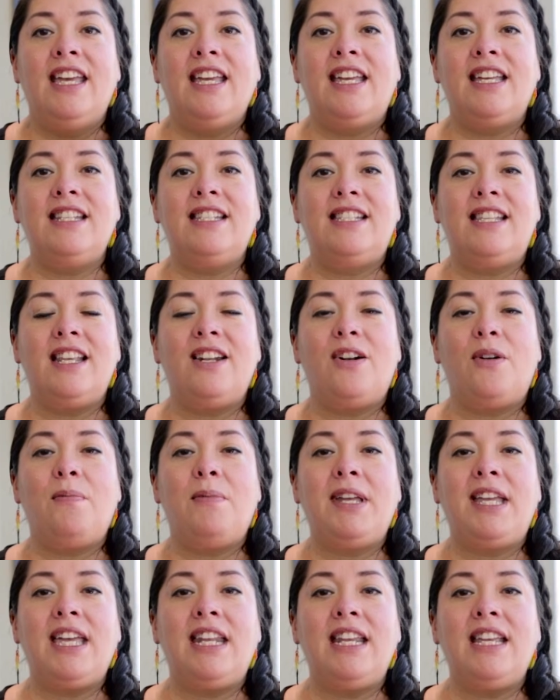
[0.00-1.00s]
Consider
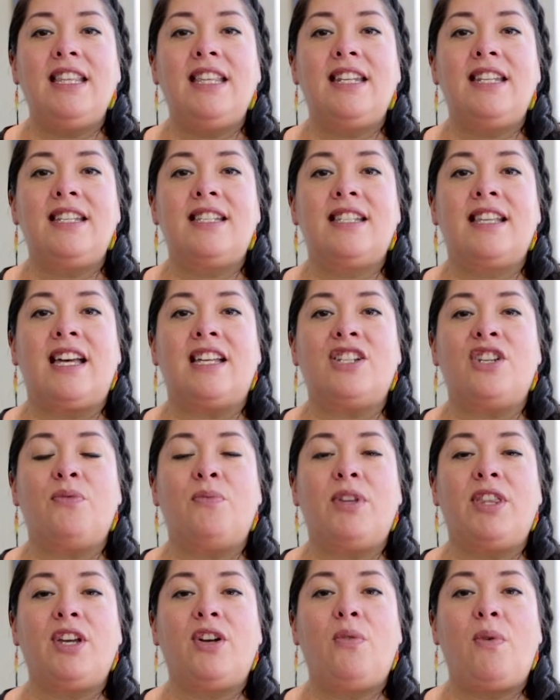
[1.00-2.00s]
beginning the discussion
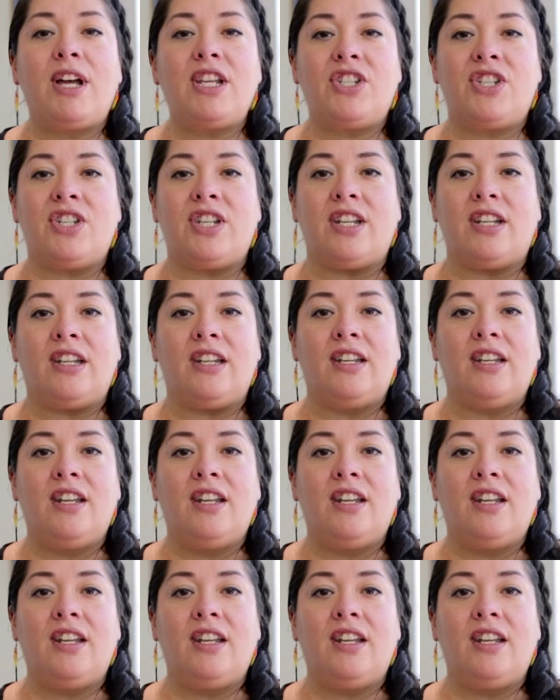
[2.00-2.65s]
with a question.